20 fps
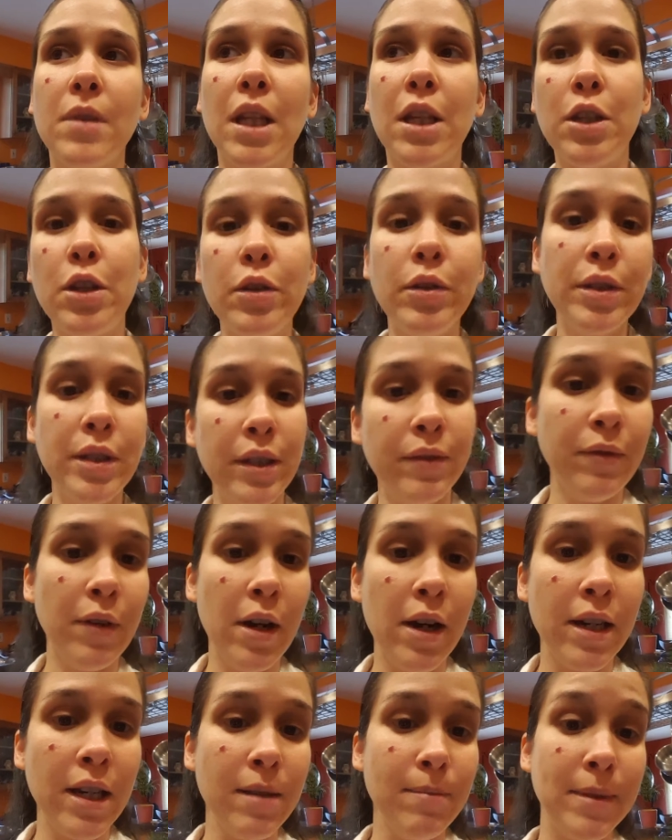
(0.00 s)
Uses for
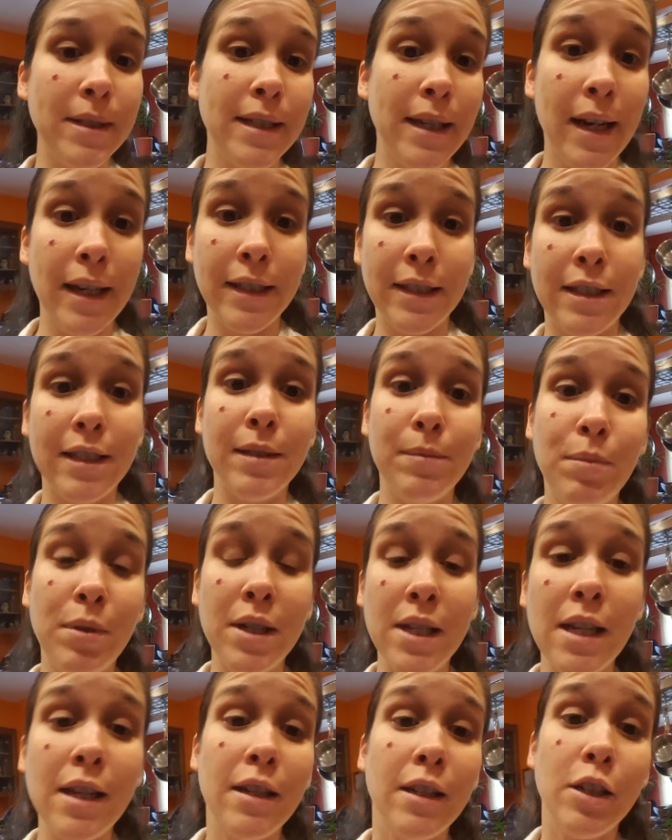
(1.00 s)
honey besides just
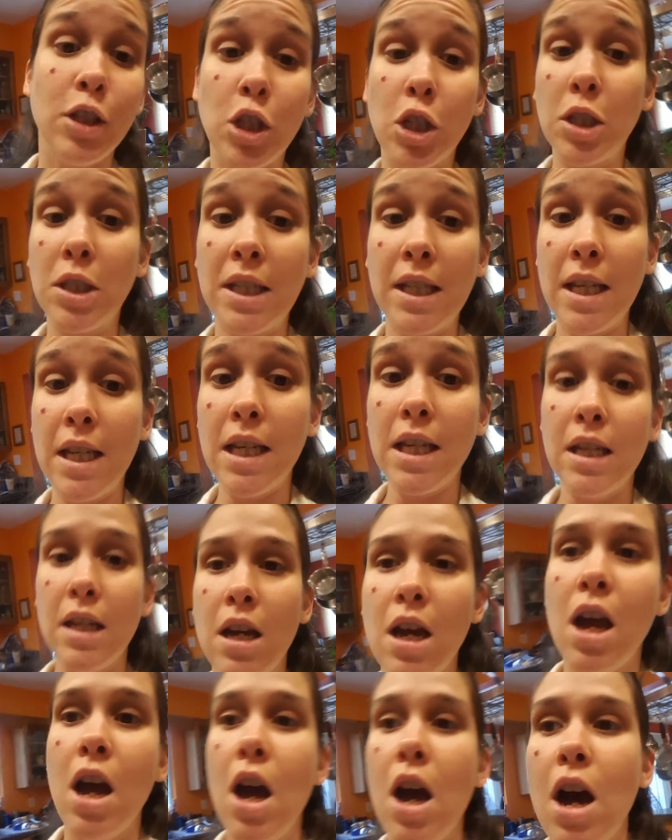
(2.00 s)
putting it in your tea.
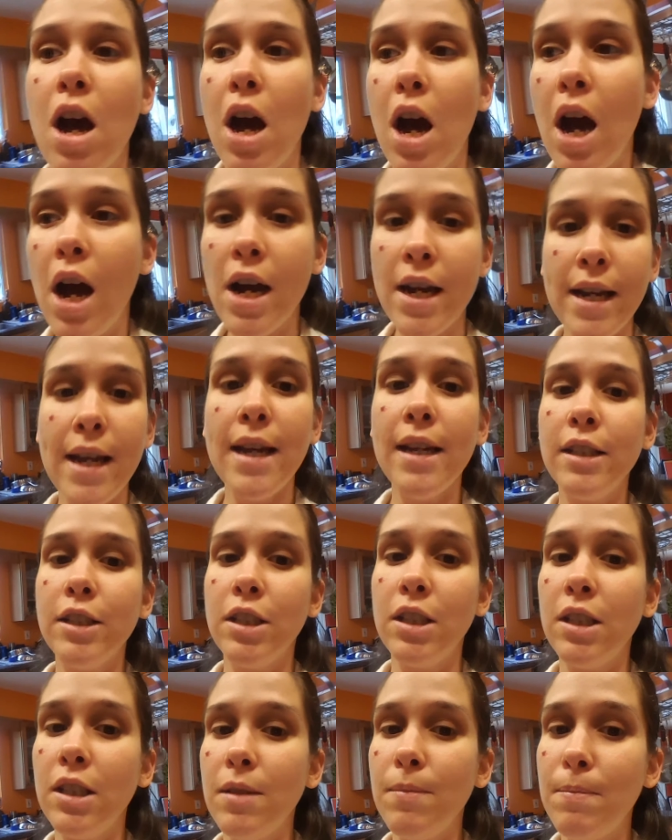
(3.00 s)
I
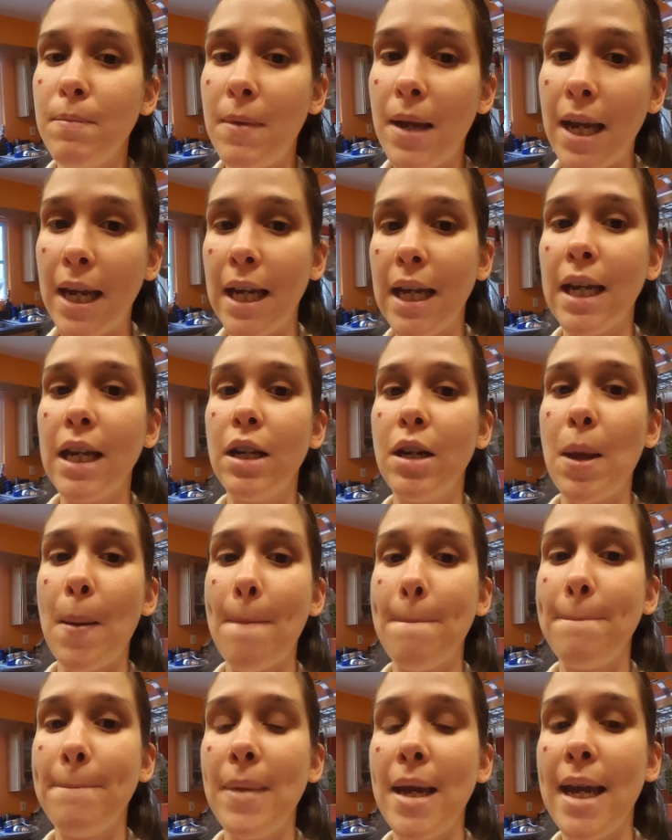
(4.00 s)
actually made
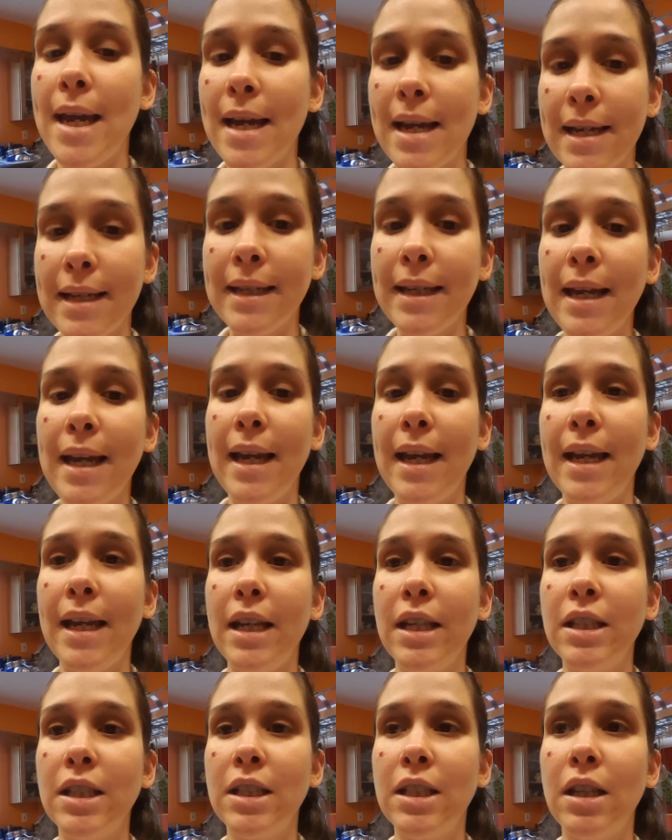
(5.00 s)

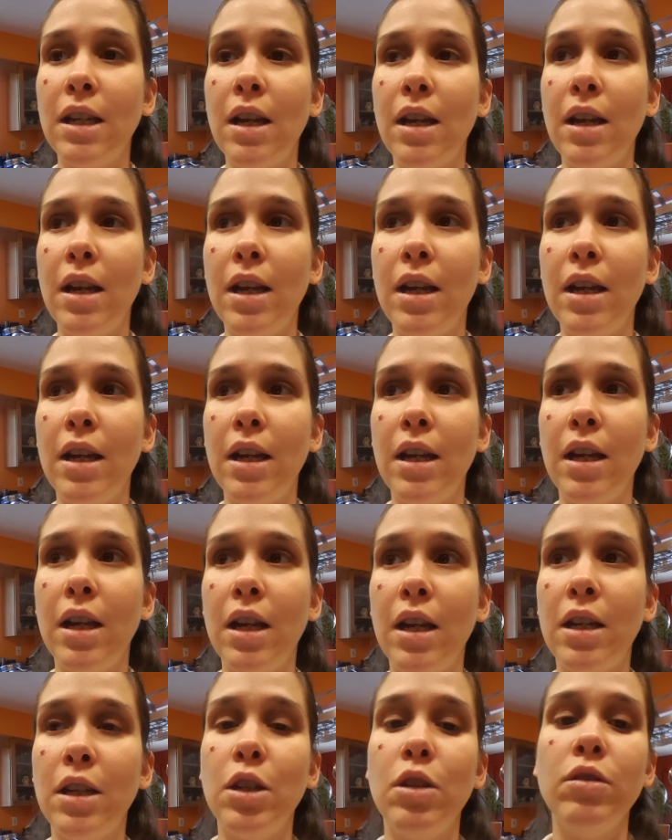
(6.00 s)
pancakes
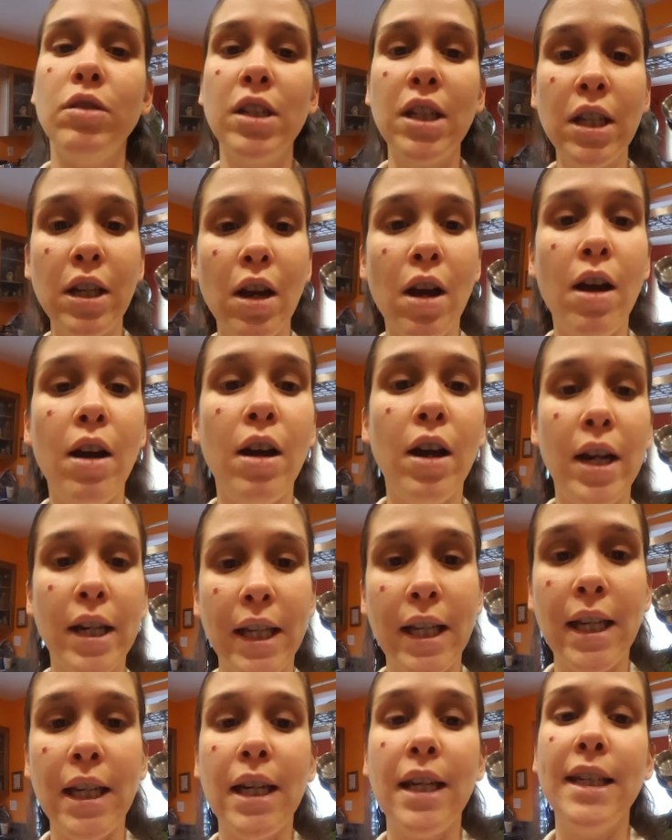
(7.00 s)
using
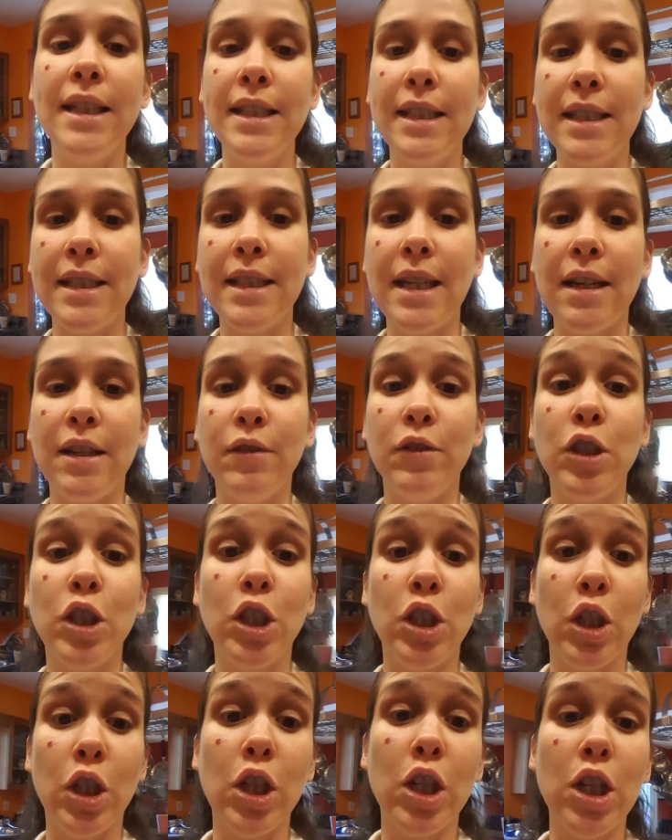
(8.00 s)
honey instead of
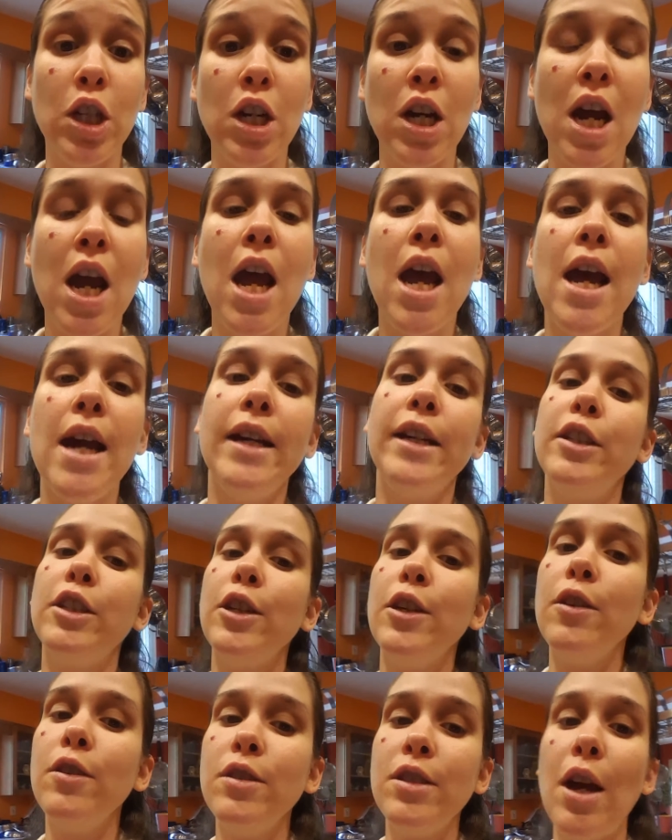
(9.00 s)
sugar, and it
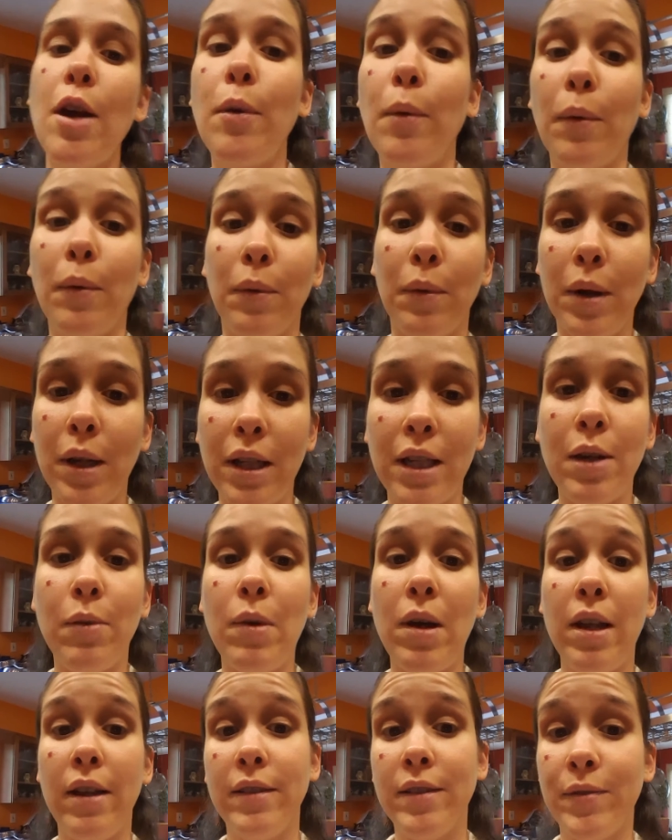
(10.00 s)
turned out really
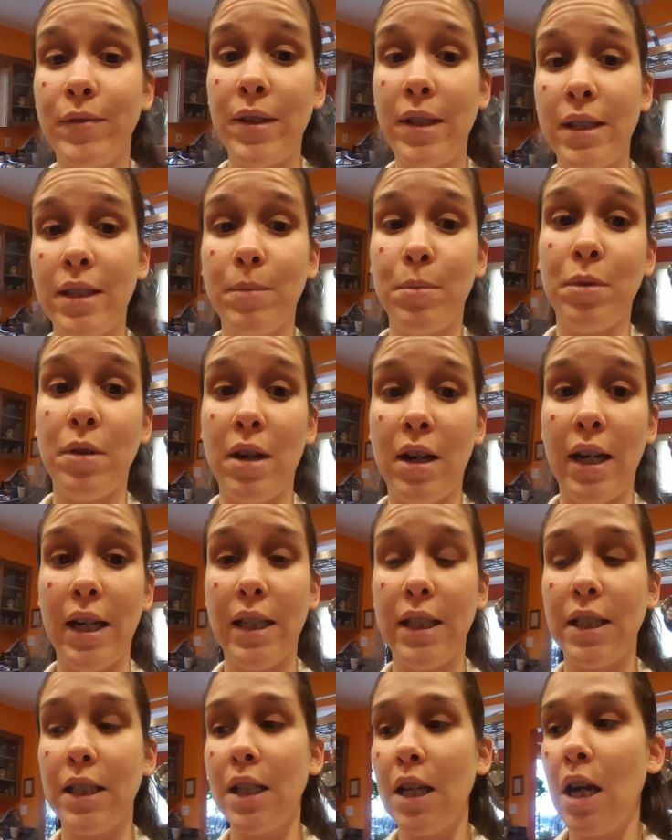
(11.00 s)
well. I was very
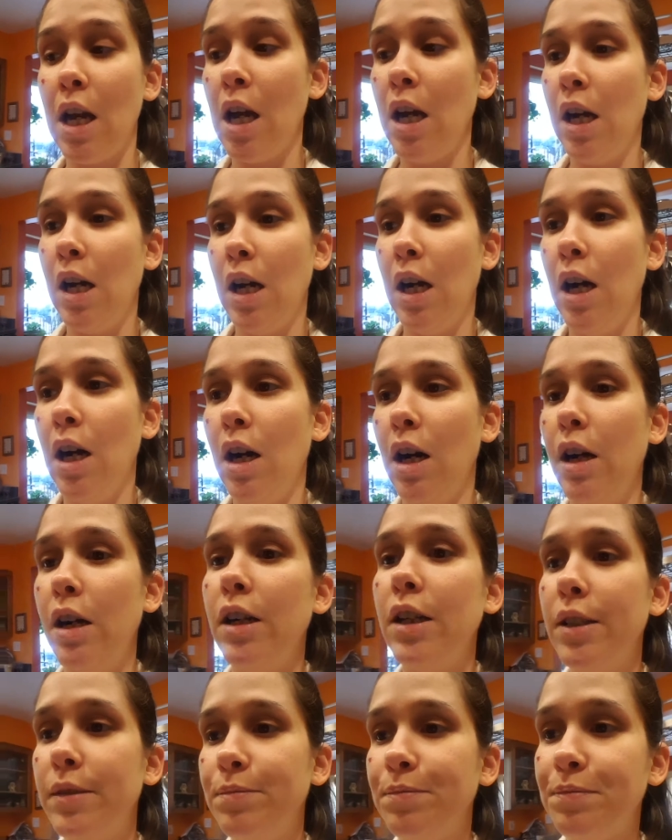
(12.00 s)
surprised.
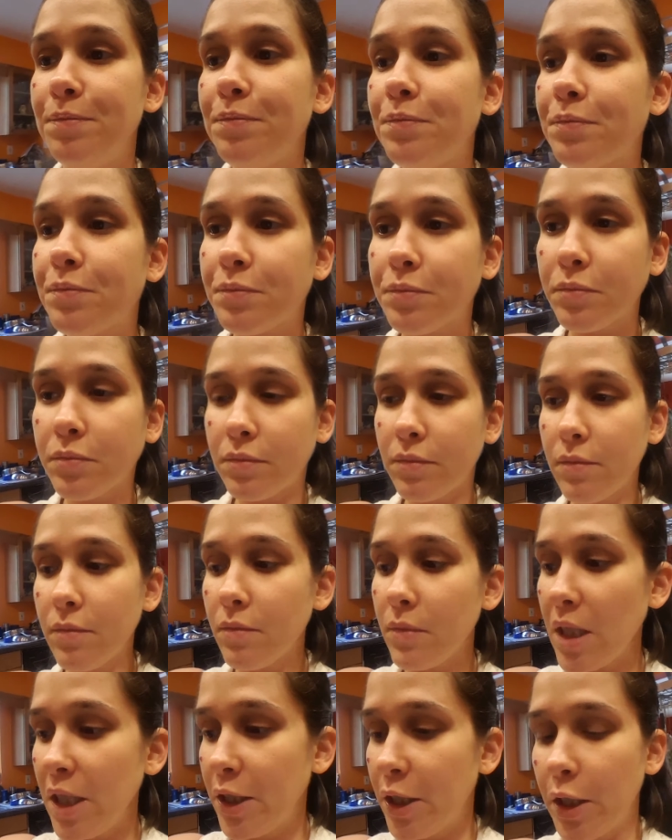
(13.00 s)

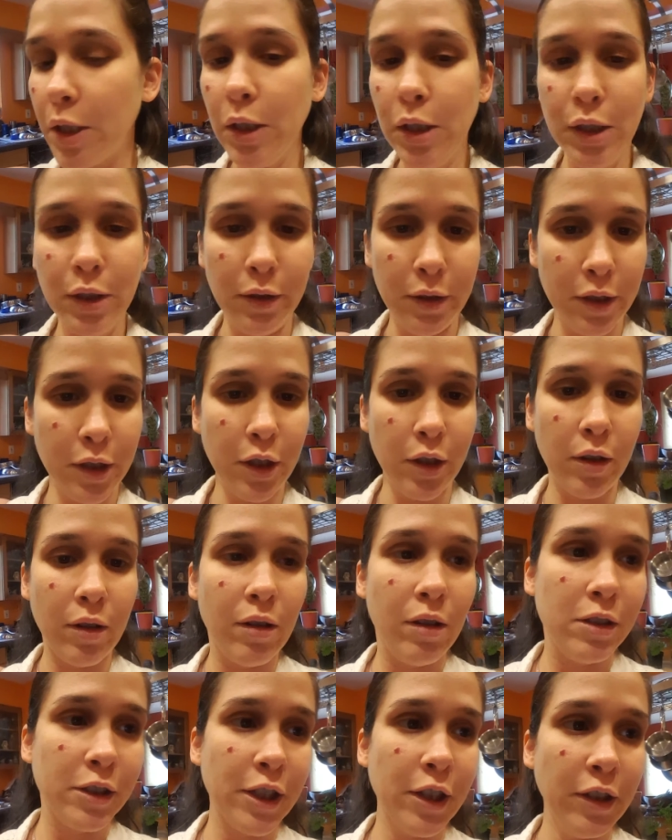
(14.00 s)
It's a good sugar
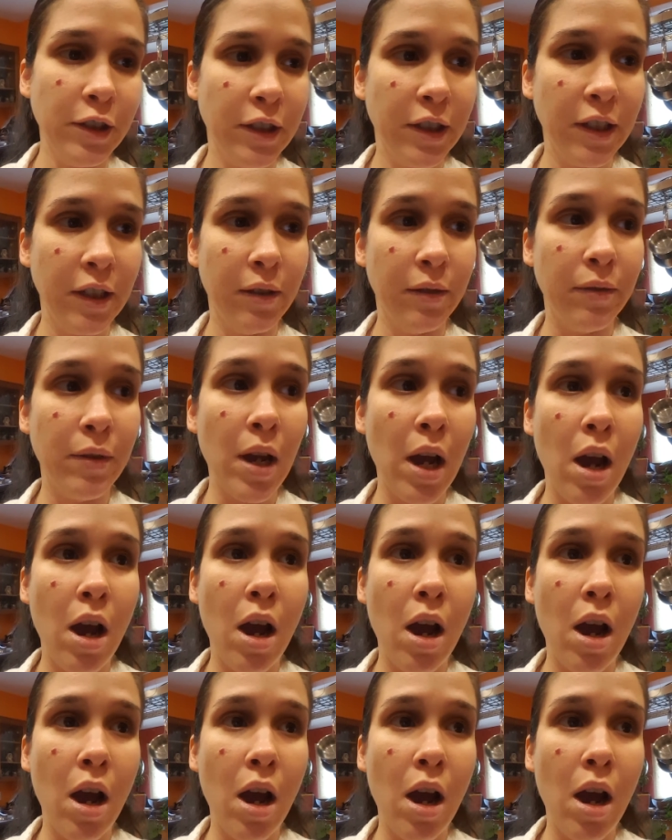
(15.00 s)
alternative.